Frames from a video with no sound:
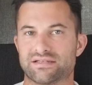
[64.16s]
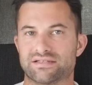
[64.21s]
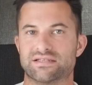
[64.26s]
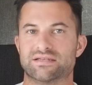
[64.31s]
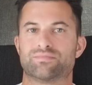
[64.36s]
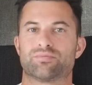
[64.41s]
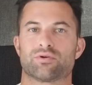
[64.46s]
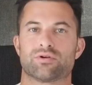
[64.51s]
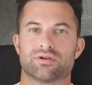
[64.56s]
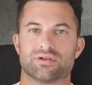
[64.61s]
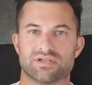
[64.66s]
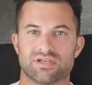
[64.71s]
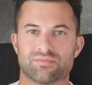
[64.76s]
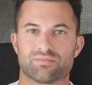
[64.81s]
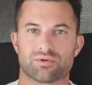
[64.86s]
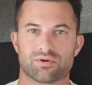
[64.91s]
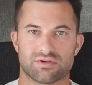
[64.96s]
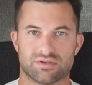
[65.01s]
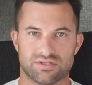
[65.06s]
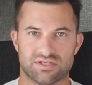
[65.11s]
deeper and
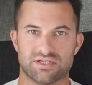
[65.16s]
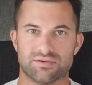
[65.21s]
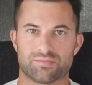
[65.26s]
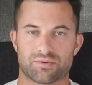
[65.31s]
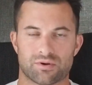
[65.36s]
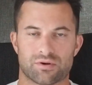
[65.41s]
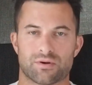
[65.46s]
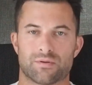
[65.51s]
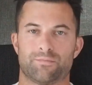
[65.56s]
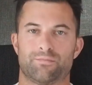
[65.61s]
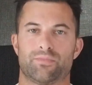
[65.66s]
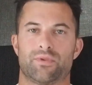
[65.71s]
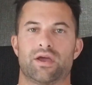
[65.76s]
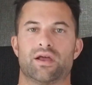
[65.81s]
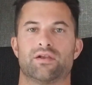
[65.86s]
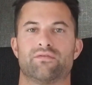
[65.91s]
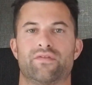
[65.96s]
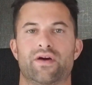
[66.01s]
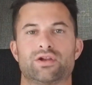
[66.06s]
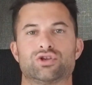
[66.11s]
deeper and deeper.
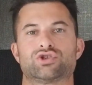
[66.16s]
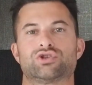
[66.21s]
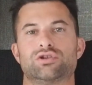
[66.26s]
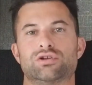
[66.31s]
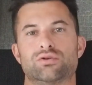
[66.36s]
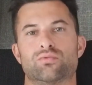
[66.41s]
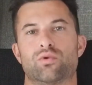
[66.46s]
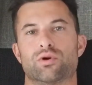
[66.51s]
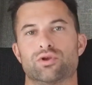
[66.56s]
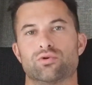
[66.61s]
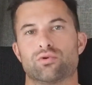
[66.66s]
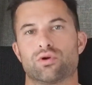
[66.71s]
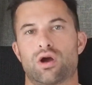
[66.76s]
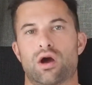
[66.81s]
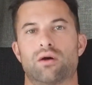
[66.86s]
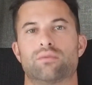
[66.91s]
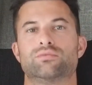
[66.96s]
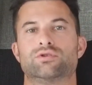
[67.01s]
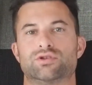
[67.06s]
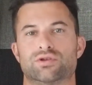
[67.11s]
And eventually, what you
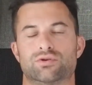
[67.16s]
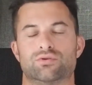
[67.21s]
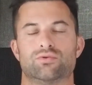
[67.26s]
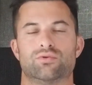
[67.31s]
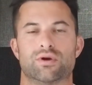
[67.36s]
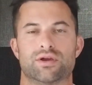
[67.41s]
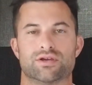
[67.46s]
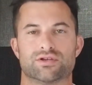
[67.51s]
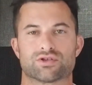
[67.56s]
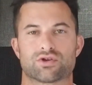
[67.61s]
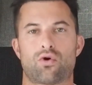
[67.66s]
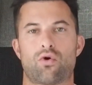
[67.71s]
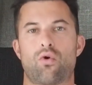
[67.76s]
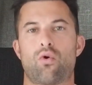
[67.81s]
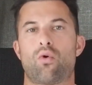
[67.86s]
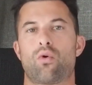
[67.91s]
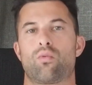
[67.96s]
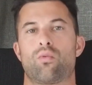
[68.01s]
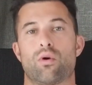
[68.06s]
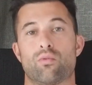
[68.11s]
come to is
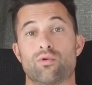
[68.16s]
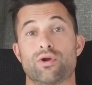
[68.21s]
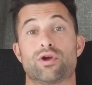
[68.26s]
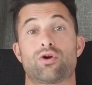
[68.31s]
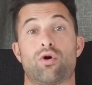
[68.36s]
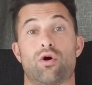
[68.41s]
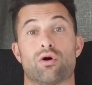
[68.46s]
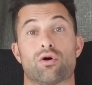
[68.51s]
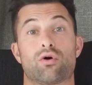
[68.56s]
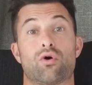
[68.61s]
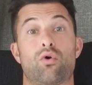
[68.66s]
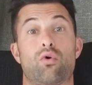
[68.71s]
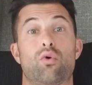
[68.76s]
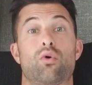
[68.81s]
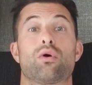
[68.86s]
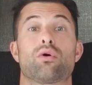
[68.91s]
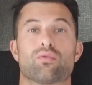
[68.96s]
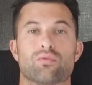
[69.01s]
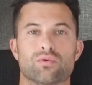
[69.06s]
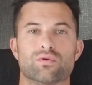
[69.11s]
co- what we call
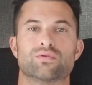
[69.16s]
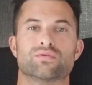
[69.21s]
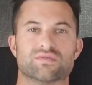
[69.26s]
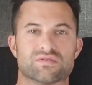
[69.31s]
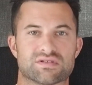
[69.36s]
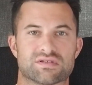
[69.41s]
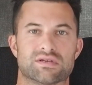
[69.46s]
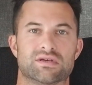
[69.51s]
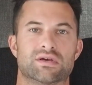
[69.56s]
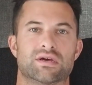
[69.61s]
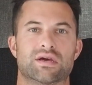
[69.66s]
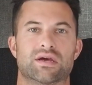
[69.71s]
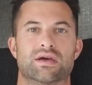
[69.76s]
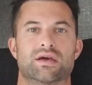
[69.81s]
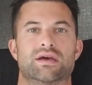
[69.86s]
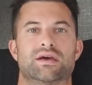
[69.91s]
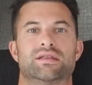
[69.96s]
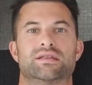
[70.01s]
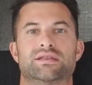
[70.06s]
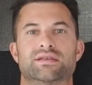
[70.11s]
core wounds.
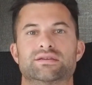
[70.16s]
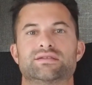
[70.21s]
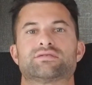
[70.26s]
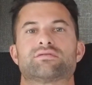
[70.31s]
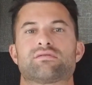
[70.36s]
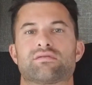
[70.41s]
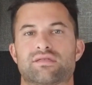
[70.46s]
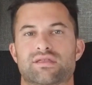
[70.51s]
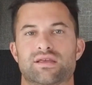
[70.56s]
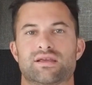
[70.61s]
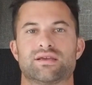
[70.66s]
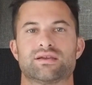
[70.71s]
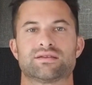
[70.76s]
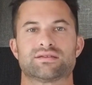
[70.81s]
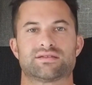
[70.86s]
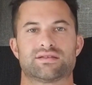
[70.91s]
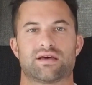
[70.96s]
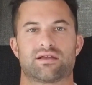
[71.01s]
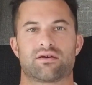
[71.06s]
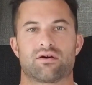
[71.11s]
These are
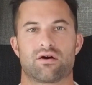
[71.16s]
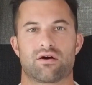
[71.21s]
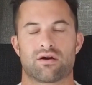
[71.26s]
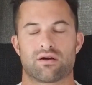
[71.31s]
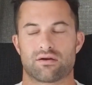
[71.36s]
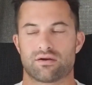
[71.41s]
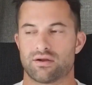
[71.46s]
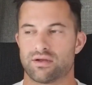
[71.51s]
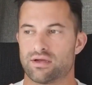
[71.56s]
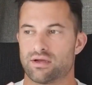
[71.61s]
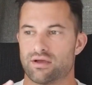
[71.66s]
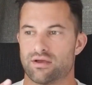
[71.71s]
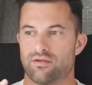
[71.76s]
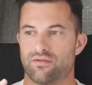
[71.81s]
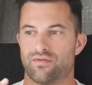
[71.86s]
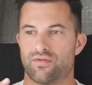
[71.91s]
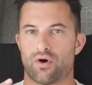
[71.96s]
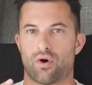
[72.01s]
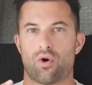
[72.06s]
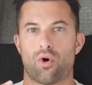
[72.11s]
things that are
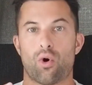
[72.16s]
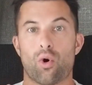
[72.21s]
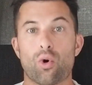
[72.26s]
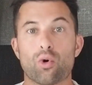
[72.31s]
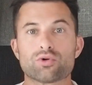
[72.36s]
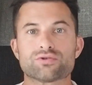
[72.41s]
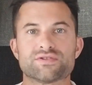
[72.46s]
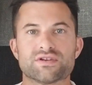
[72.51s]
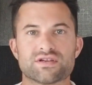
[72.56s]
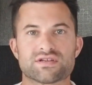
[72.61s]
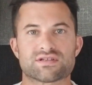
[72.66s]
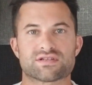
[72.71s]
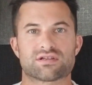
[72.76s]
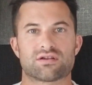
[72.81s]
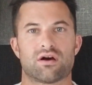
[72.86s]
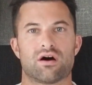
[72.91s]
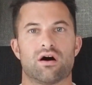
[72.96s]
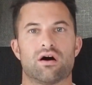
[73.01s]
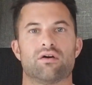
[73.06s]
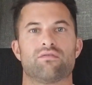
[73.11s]
the
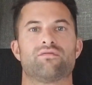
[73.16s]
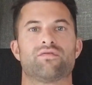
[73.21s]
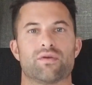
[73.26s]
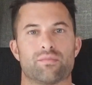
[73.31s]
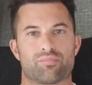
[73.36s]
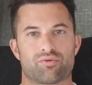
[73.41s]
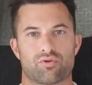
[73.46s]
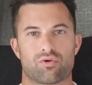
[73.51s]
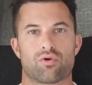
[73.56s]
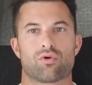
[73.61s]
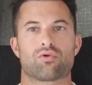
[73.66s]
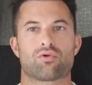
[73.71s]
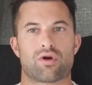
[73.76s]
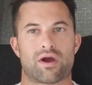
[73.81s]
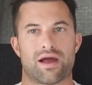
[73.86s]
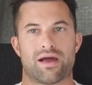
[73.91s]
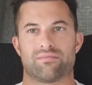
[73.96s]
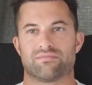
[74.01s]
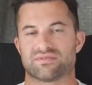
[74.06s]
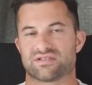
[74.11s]
oldest of the
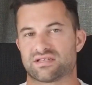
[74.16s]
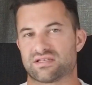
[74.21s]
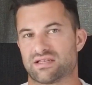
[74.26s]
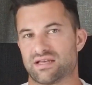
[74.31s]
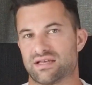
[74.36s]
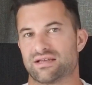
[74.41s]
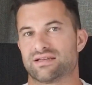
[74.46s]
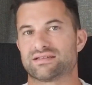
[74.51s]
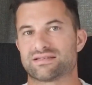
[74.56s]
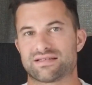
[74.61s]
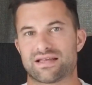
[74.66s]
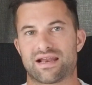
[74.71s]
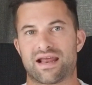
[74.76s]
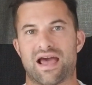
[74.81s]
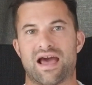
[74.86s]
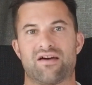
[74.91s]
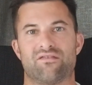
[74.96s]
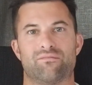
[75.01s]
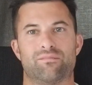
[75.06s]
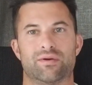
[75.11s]
programs, things that
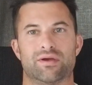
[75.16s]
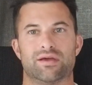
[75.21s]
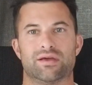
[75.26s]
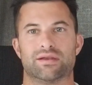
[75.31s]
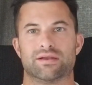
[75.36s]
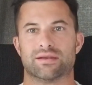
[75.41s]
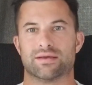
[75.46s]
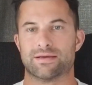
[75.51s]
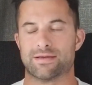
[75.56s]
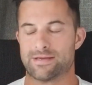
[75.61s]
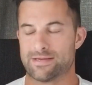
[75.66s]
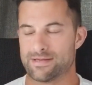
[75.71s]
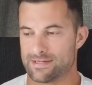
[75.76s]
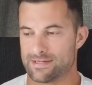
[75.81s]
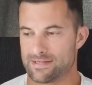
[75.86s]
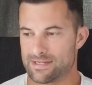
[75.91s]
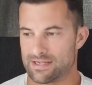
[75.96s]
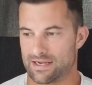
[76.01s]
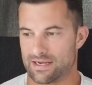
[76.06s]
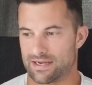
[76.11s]
have been
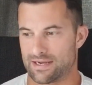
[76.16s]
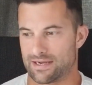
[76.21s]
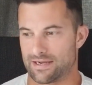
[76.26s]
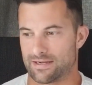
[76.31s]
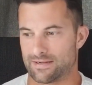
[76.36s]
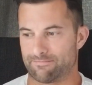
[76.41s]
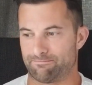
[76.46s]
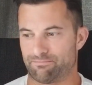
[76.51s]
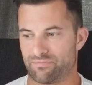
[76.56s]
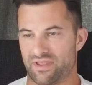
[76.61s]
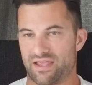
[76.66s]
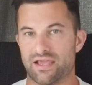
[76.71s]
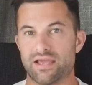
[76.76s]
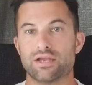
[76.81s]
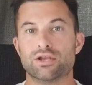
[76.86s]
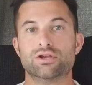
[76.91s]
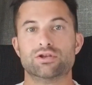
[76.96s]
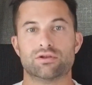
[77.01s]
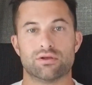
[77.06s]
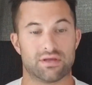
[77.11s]
um,
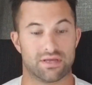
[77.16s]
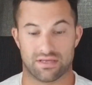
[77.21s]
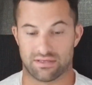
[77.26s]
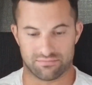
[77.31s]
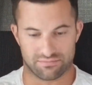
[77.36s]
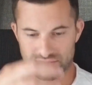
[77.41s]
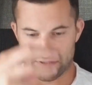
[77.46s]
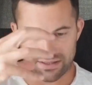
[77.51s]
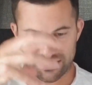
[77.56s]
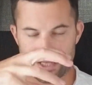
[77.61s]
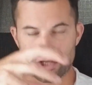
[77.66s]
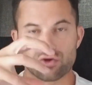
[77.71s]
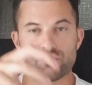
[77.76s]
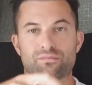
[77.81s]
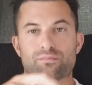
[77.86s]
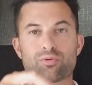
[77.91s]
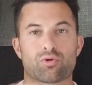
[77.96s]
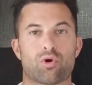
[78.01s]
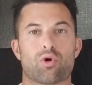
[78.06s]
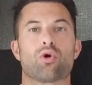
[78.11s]
in that
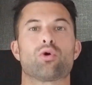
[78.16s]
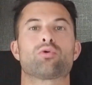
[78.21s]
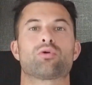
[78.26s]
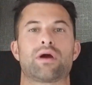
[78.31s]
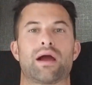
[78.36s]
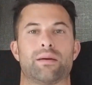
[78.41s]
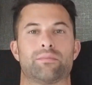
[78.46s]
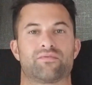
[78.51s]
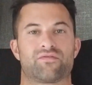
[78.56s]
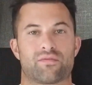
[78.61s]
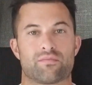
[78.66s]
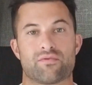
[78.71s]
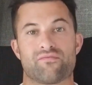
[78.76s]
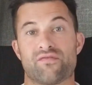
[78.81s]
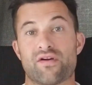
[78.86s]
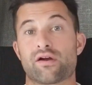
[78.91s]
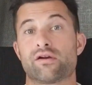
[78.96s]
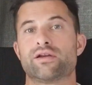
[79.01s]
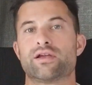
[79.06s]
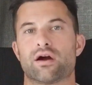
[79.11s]
you've programmed from a
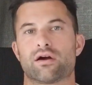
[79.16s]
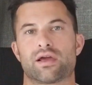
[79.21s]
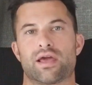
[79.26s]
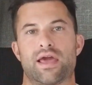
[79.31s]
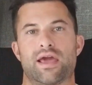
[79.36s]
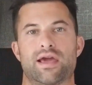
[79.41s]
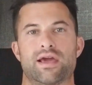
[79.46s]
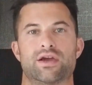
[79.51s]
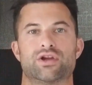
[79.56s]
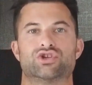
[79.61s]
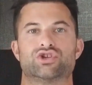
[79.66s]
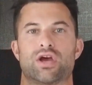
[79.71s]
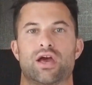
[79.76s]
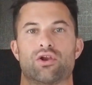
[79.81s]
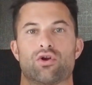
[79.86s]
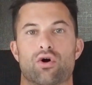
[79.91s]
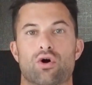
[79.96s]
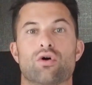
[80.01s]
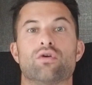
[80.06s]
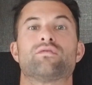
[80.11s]
very young age
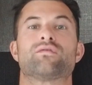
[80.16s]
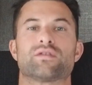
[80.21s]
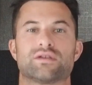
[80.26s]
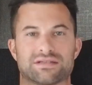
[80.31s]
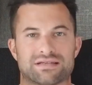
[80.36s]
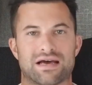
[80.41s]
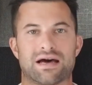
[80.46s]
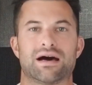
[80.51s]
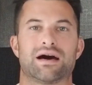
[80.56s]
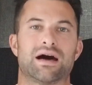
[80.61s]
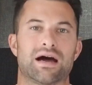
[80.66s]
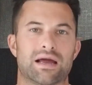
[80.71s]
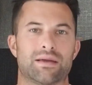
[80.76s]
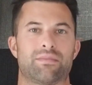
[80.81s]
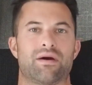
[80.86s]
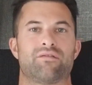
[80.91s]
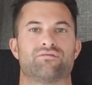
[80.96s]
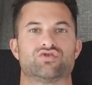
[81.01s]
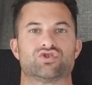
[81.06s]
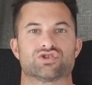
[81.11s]
and over
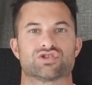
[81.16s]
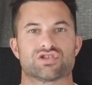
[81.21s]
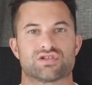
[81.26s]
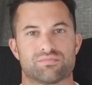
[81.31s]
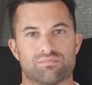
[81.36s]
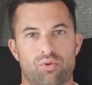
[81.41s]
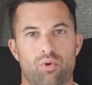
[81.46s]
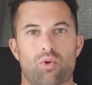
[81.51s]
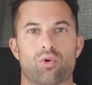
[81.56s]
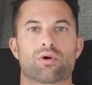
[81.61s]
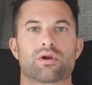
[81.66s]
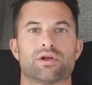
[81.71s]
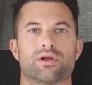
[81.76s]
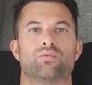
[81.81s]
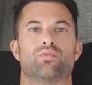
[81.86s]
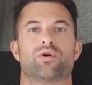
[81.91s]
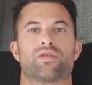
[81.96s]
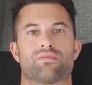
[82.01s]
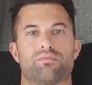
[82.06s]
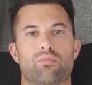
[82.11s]
time have just
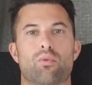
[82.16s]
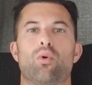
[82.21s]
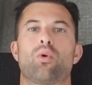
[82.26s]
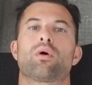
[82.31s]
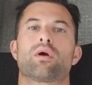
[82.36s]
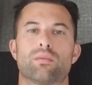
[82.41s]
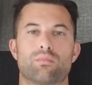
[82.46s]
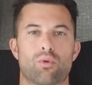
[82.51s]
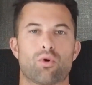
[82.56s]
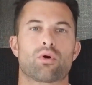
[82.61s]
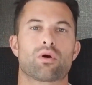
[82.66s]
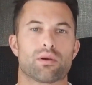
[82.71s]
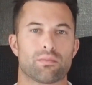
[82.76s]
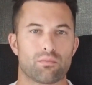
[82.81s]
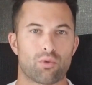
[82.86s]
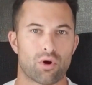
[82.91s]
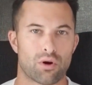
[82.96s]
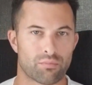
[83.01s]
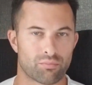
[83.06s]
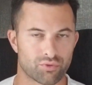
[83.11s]
supported with more and more and
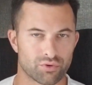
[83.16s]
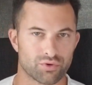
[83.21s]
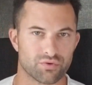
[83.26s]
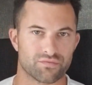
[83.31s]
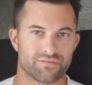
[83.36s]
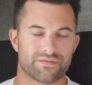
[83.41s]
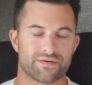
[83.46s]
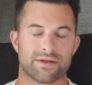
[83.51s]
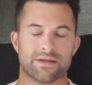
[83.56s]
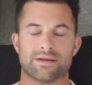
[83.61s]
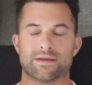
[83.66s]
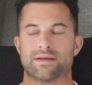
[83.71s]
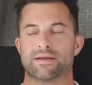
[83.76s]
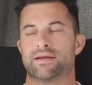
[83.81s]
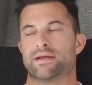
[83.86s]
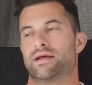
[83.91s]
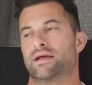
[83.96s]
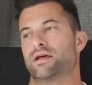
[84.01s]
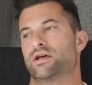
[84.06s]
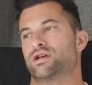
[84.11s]
more proof.
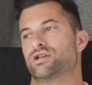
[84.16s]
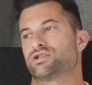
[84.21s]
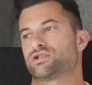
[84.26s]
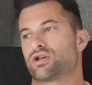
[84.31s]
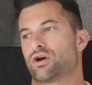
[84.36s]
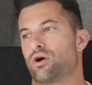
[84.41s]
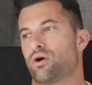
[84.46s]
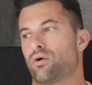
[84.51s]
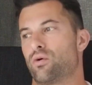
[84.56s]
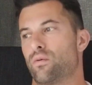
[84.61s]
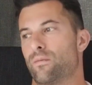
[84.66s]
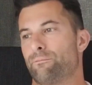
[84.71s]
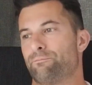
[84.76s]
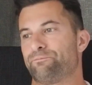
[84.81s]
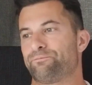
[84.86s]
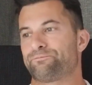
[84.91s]
So